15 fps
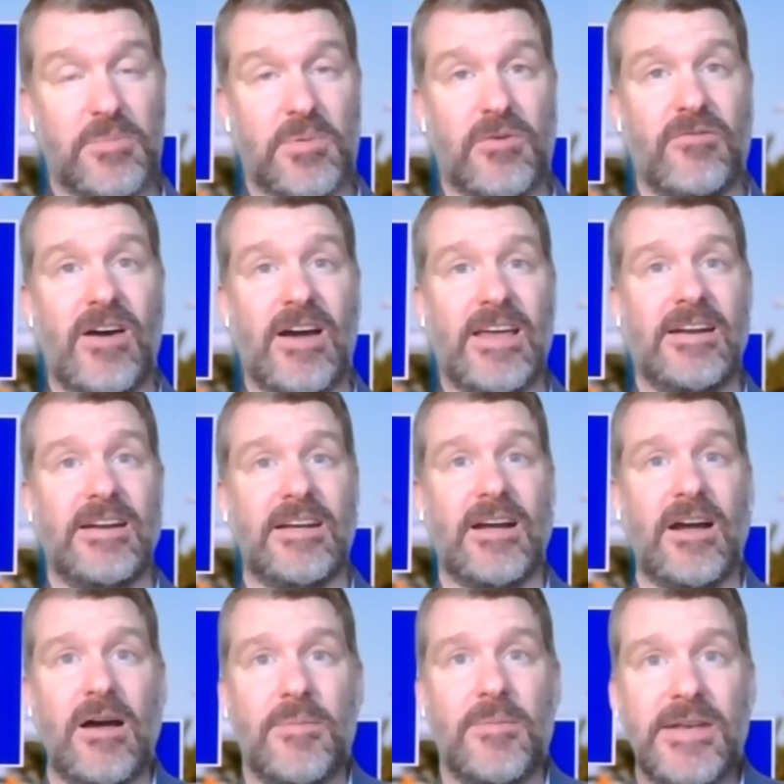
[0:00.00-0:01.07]
to provide an
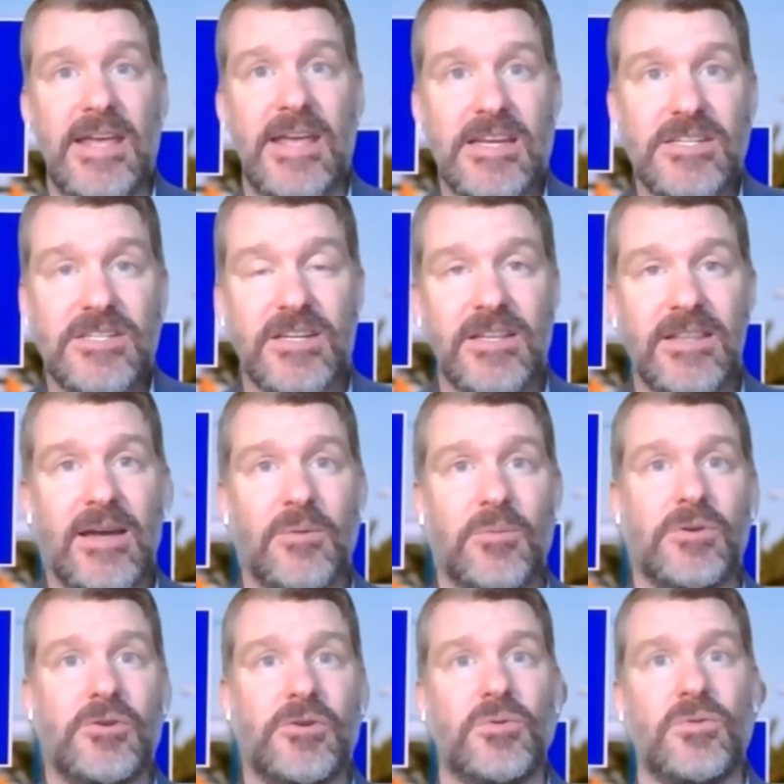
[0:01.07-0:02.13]
accommodation that
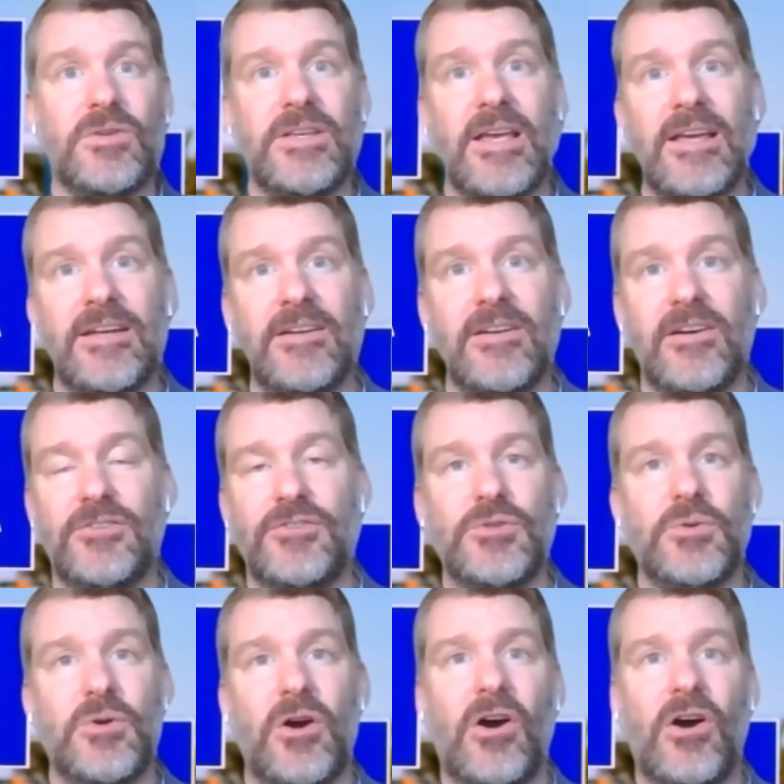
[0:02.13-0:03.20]
would create an
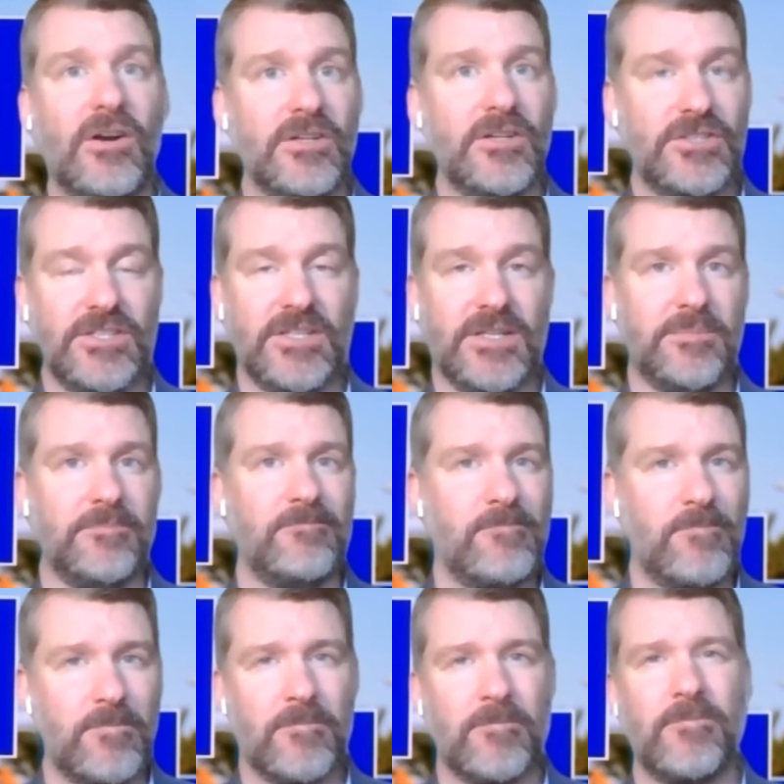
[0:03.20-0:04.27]
undue hardship.
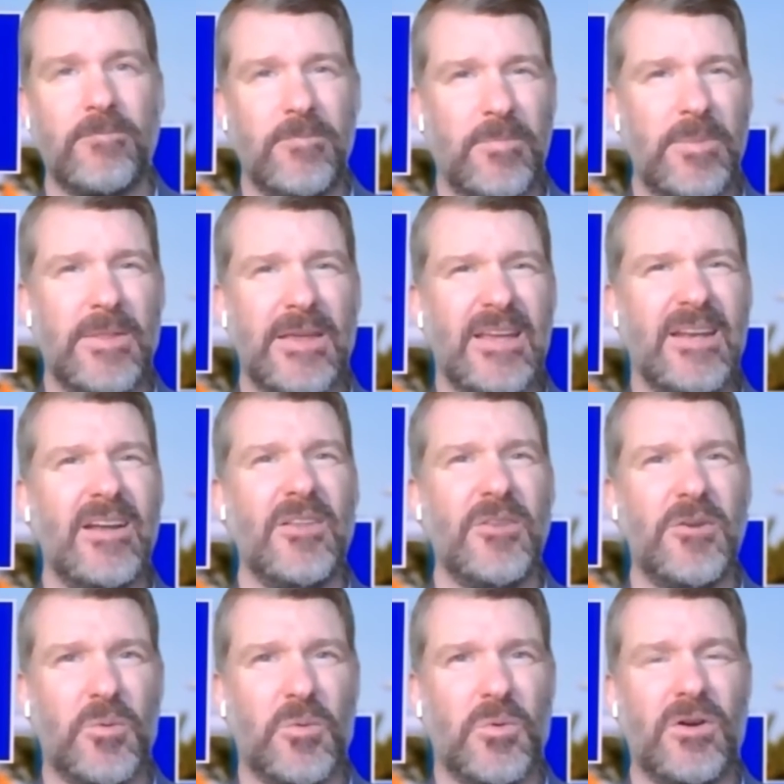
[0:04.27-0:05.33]
In
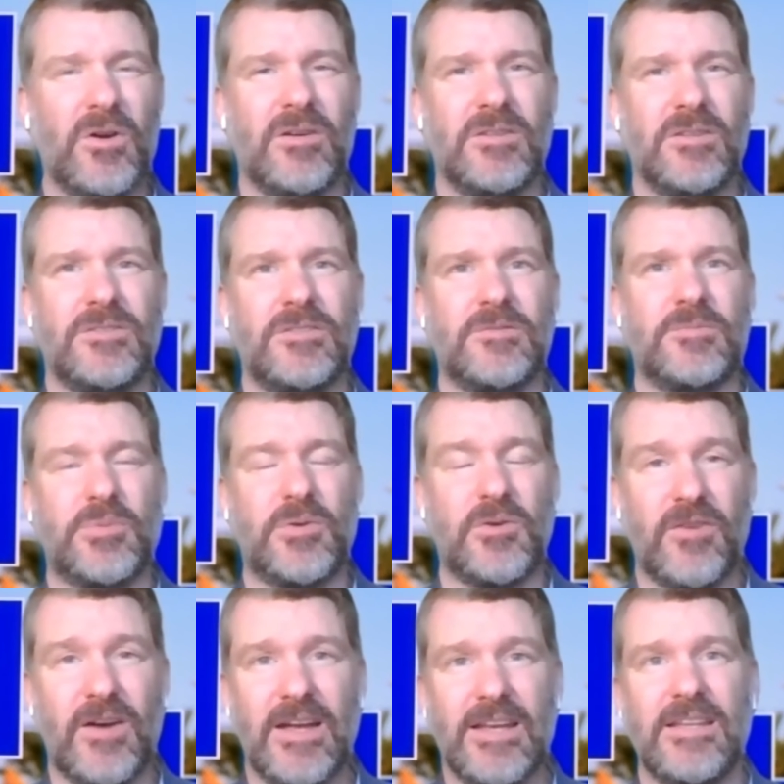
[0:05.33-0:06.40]
other words,
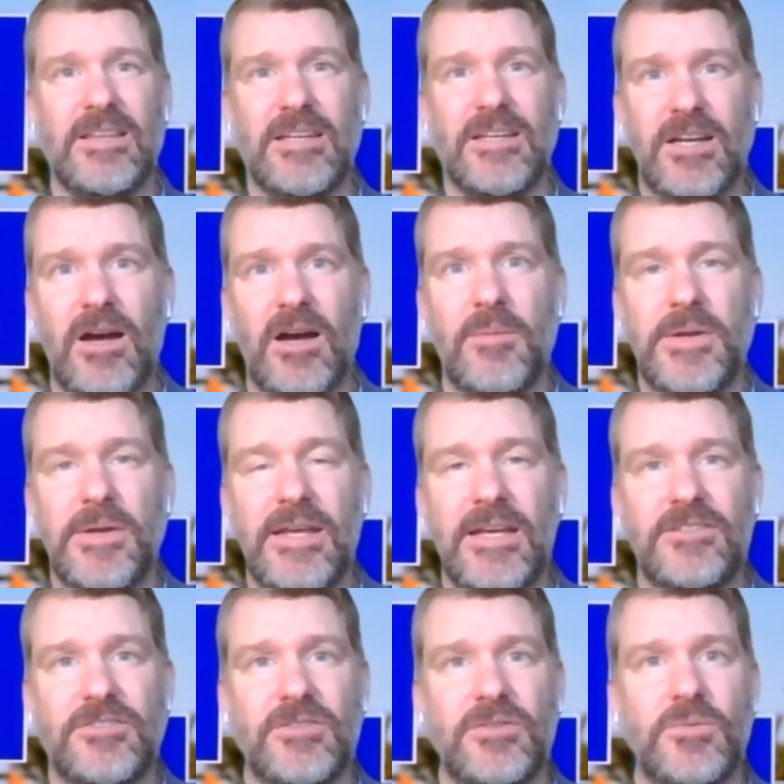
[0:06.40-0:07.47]
providing the
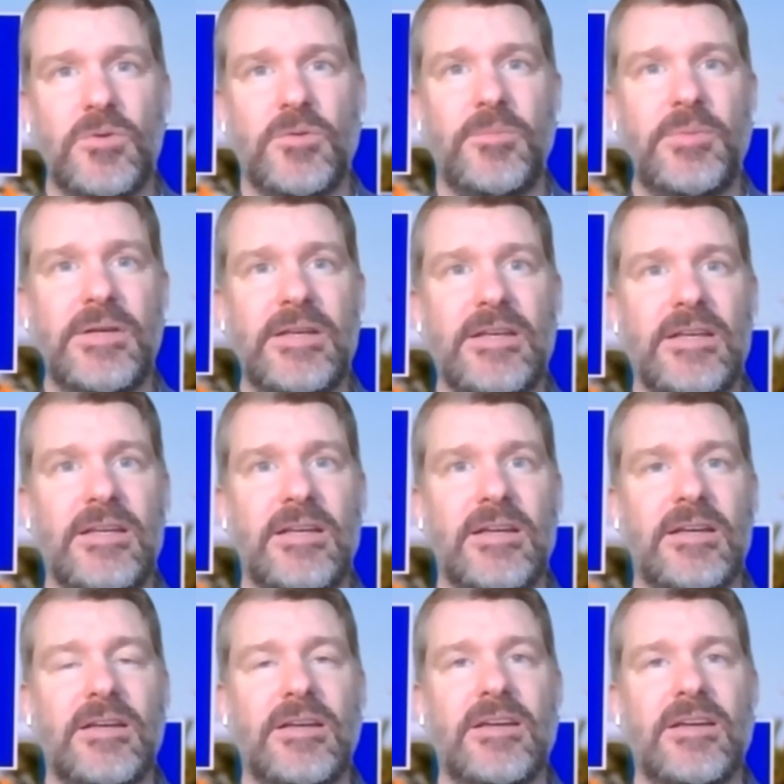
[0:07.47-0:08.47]
accommodation would be